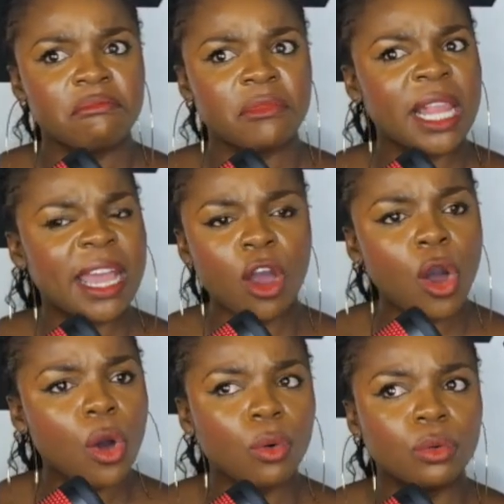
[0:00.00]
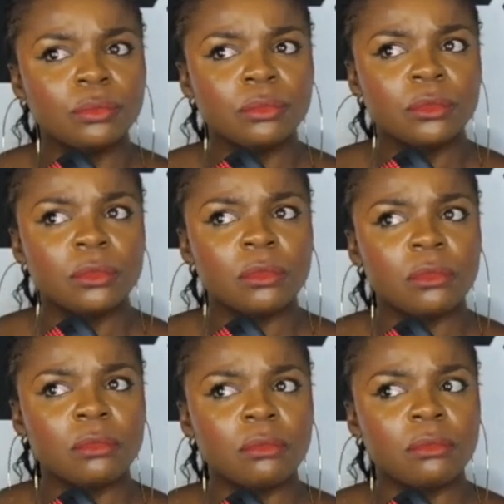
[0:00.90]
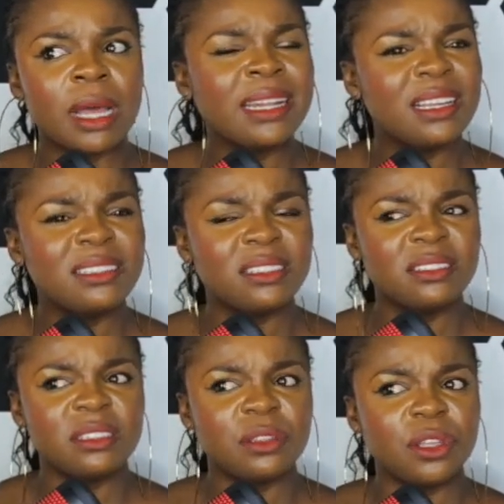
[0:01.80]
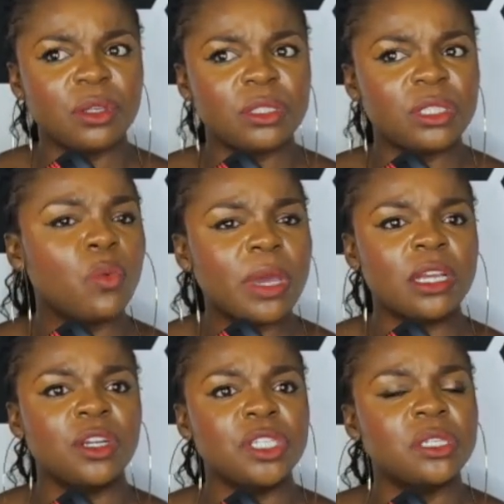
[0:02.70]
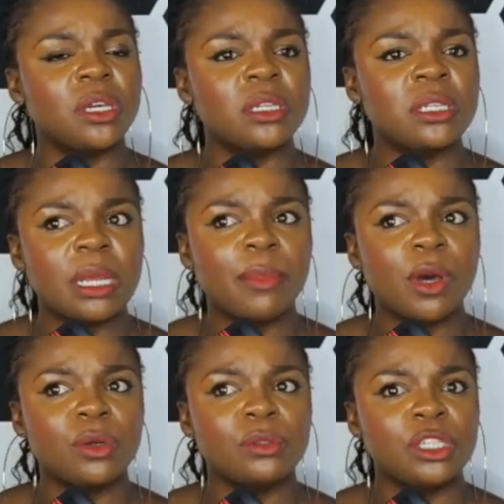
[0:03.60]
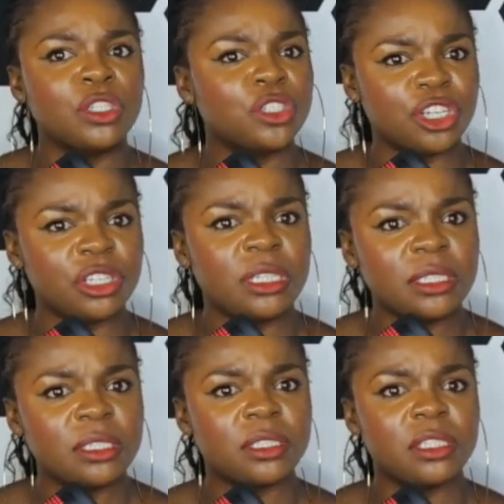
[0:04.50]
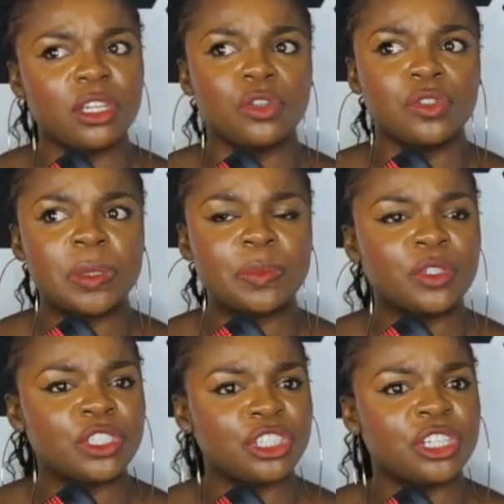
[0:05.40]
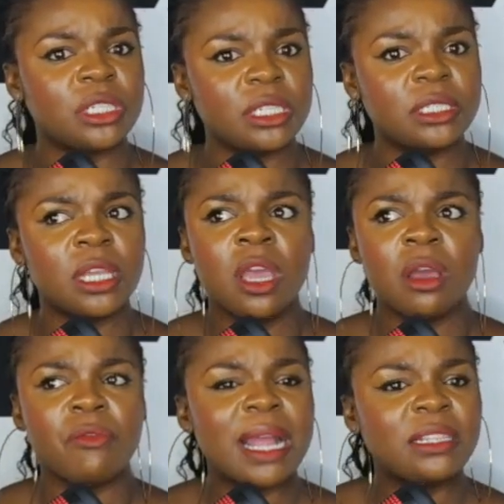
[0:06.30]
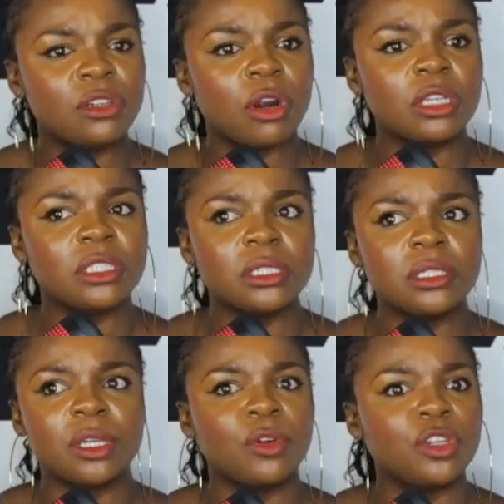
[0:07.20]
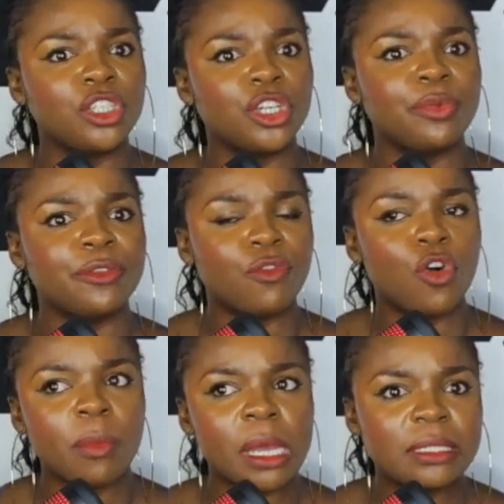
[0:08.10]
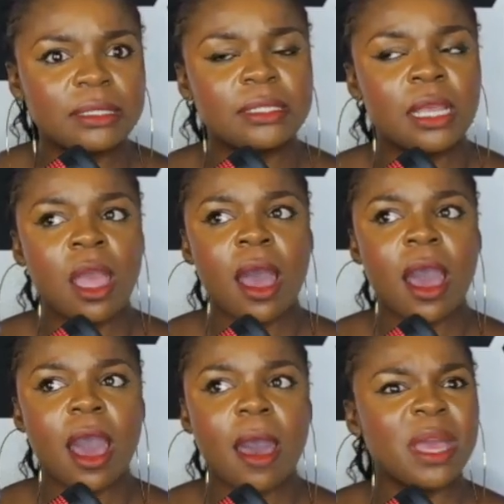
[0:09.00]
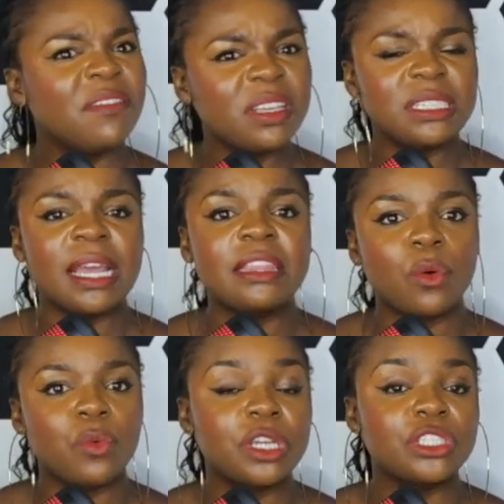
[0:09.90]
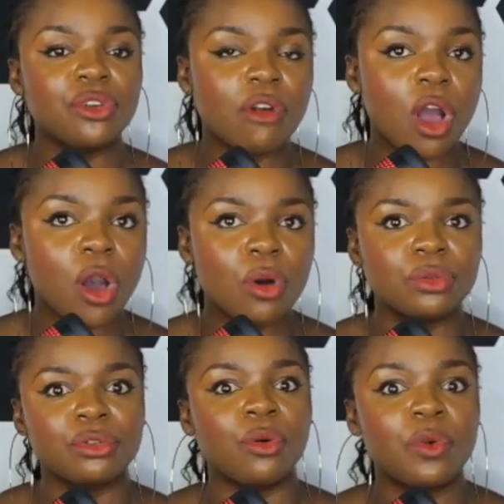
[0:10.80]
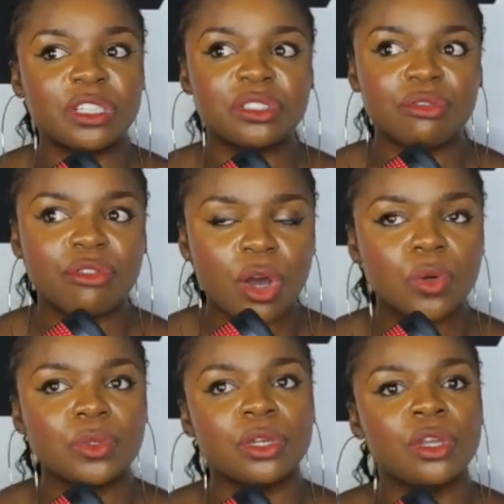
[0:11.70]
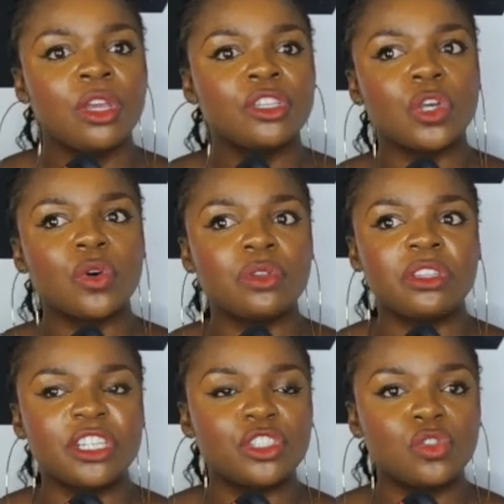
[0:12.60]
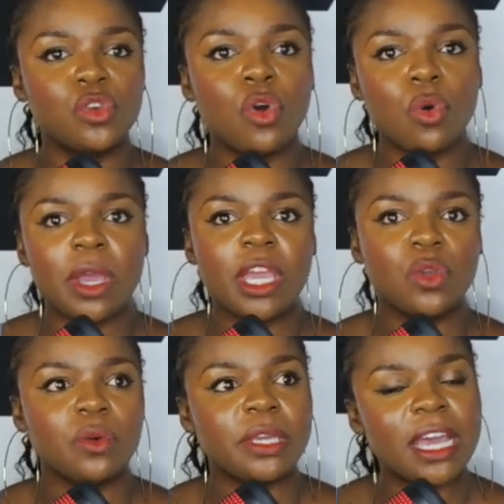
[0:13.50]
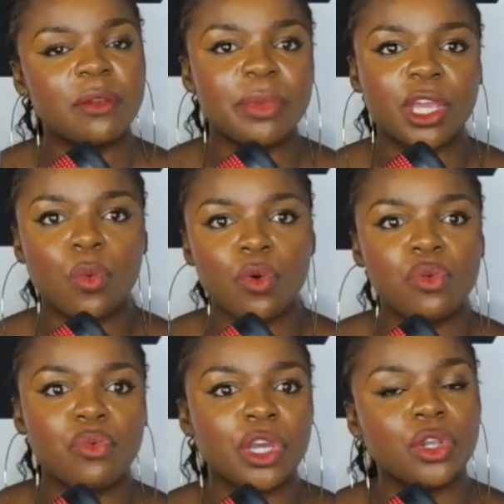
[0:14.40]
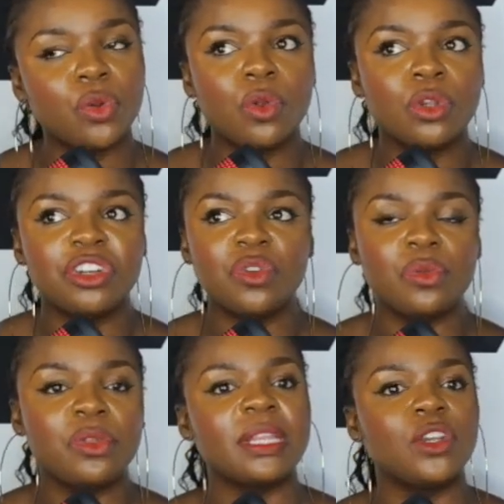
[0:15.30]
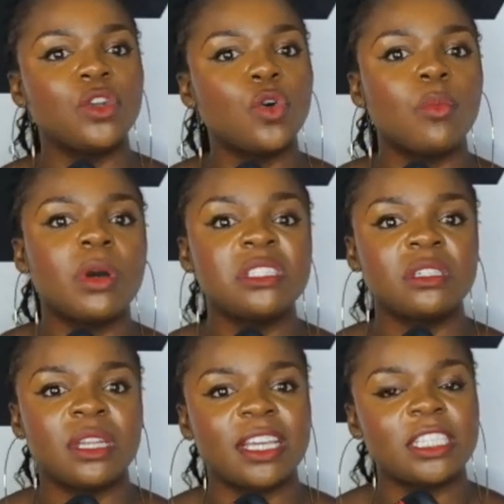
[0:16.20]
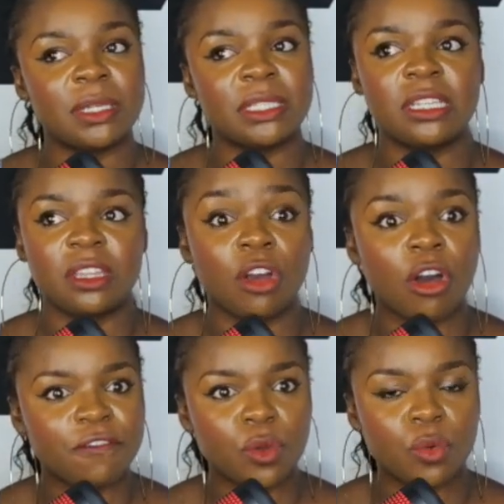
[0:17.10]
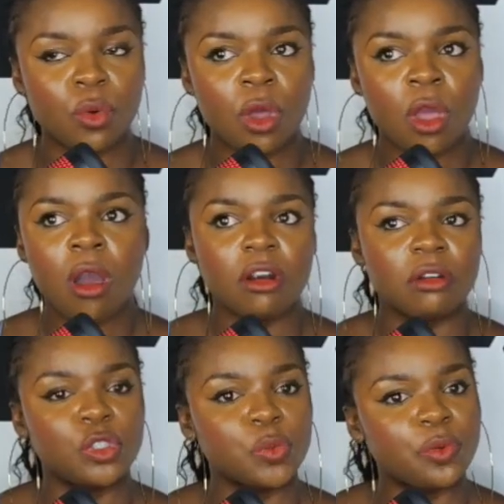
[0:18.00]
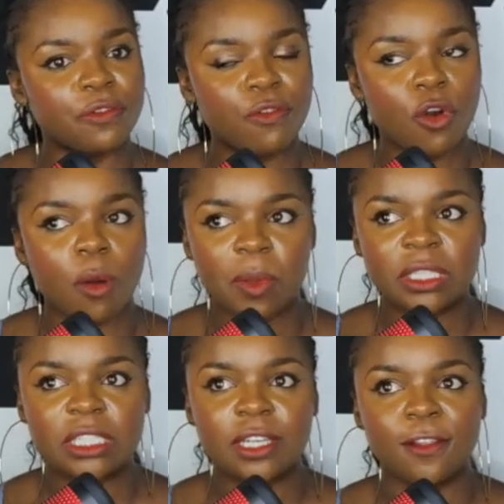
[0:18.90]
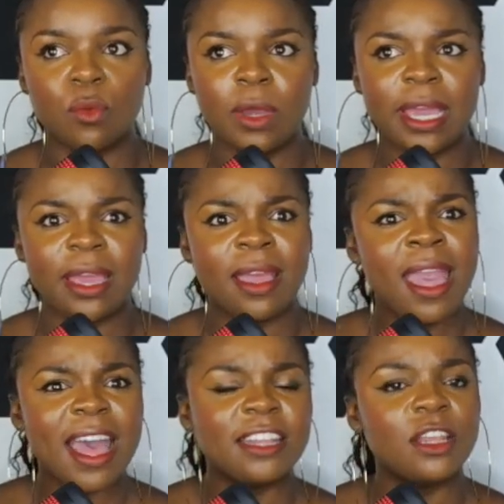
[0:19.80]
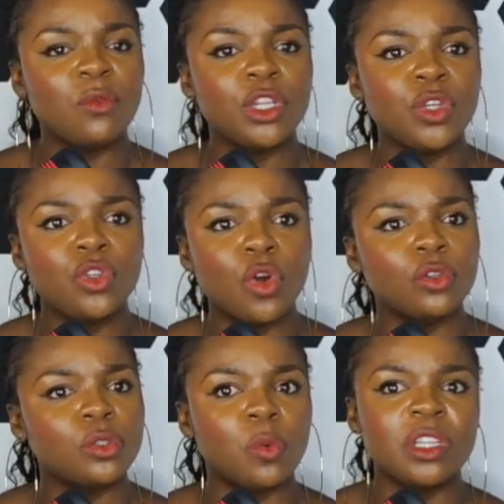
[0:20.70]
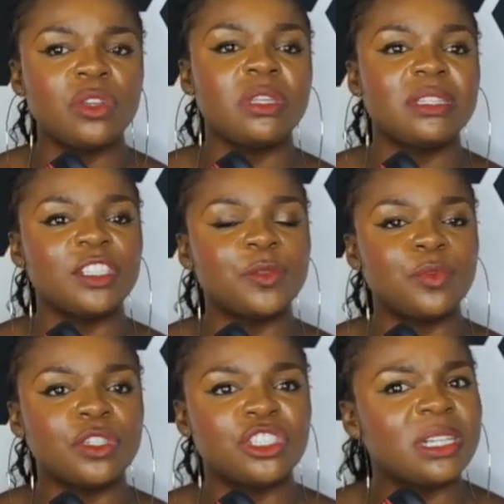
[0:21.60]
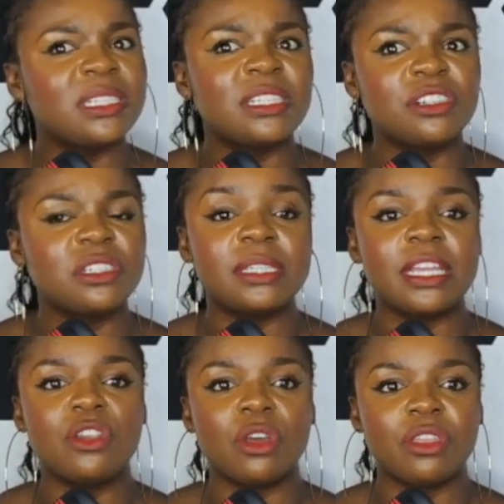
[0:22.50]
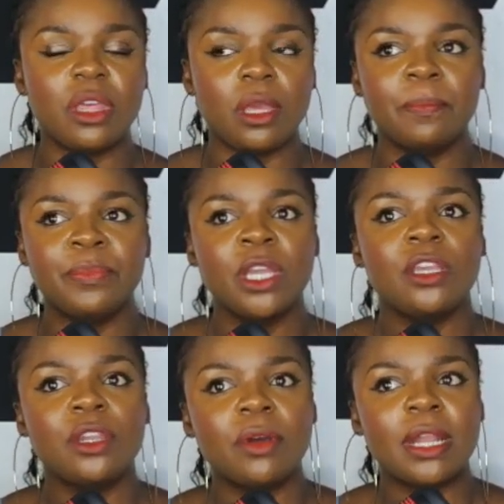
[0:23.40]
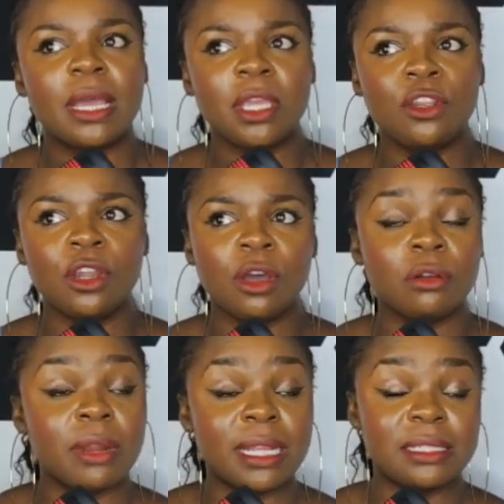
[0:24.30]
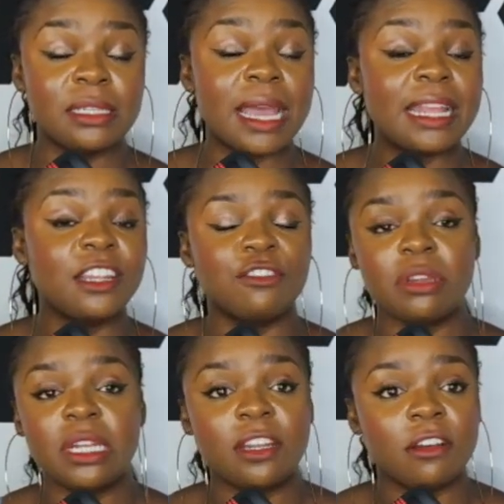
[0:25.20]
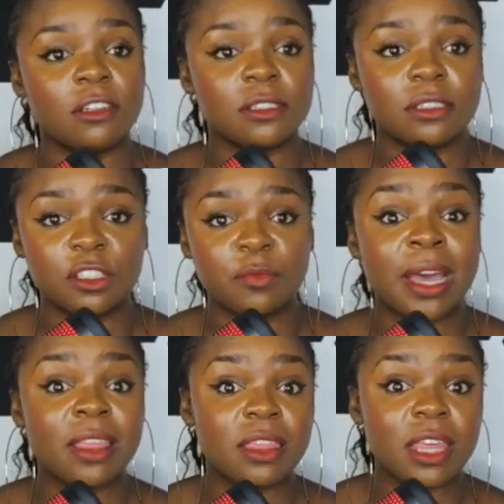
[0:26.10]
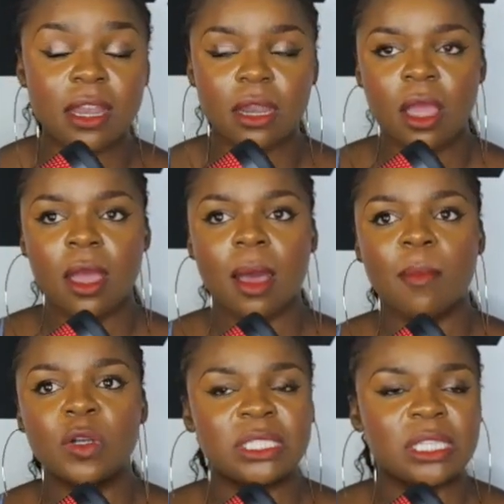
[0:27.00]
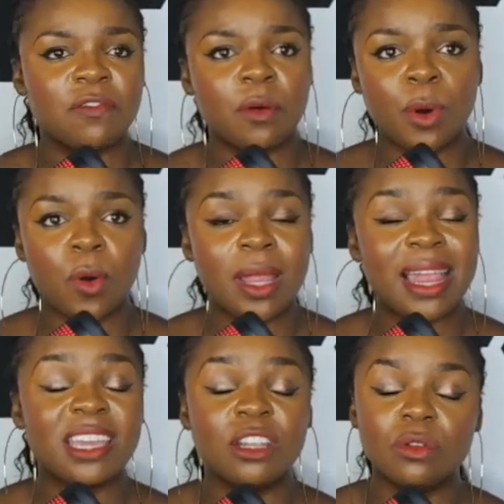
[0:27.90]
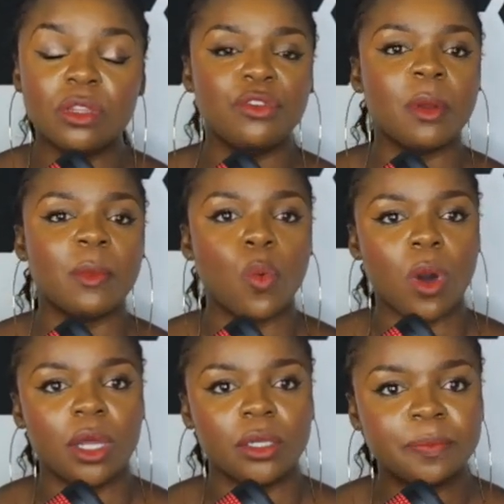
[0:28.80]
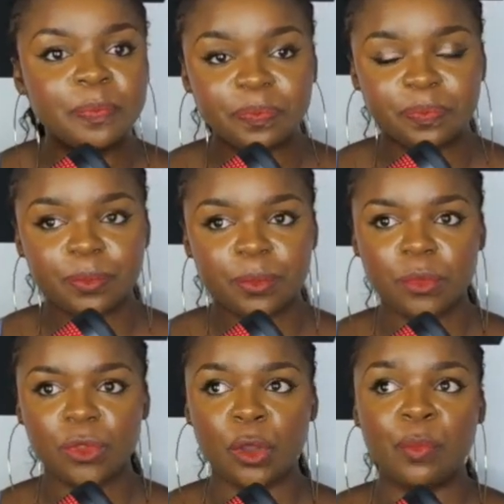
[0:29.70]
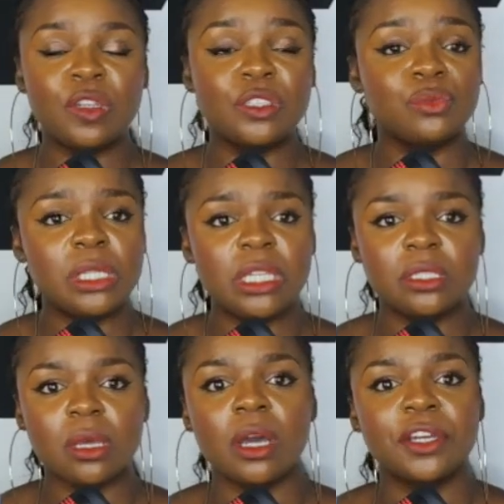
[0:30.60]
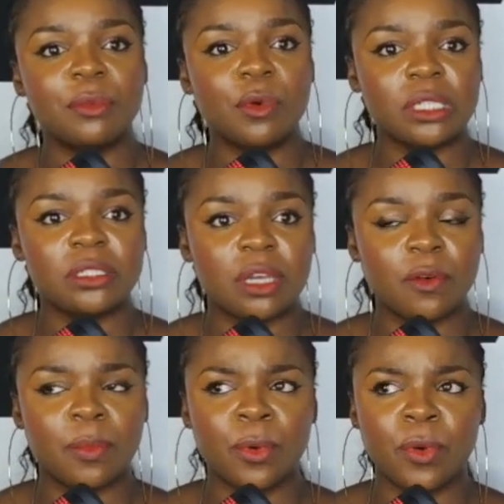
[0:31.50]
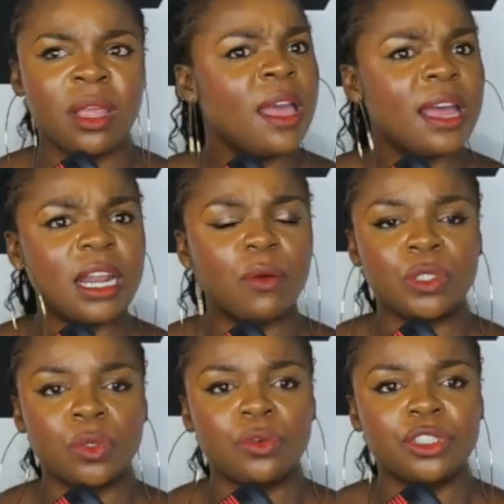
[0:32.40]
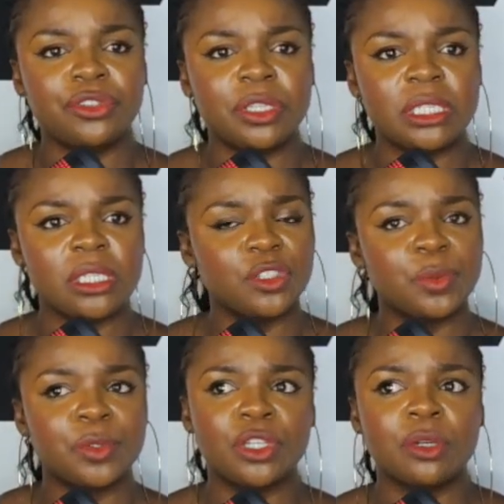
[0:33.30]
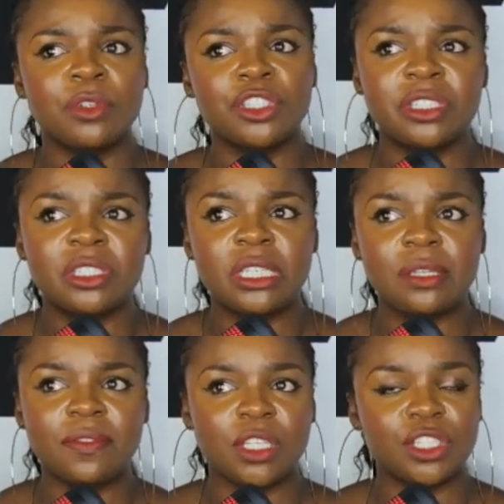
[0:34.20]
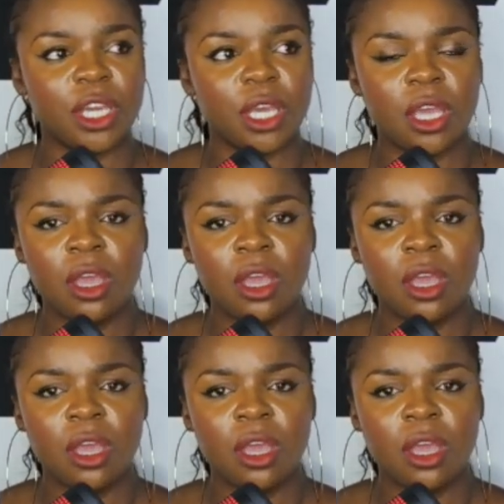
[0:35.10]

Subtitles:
Like, how? And then I started to think, so wait, are you talking about, journalists, sports journalists writing articles about your performance? Heavy is the head that wears a crown or wears the crown. So there's no way you can be a world record holder and you think that nobody's going to expect anything of you or to perform a particular way. And then when you don't, what you think these sports journalists are going to say nothing? You know what I mean? No, granted, I didn't read any articles back then about Asafa Paul. I can only remember one person really talking about Asafa Poil, and that was Oral Tracy on sports commentary on TVJ.